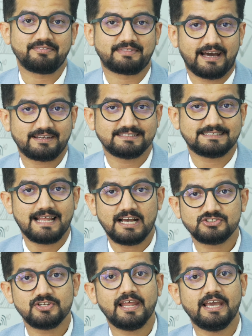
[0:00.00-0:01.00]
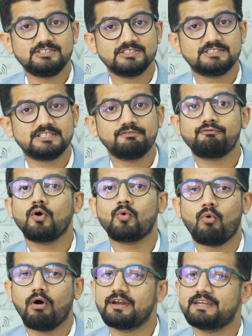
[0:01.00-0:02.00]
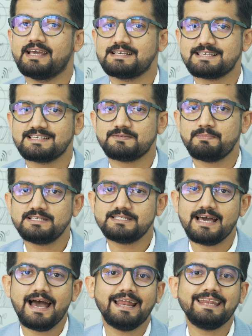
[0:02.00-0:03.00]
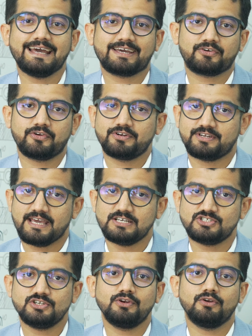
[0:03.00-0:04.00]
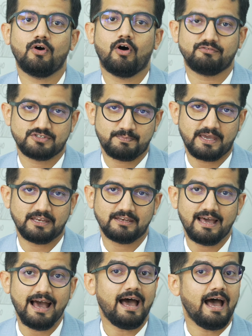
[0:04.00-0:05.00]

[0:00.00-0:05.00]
that is National Agency for Quality Assessment and Accreditation of Spain,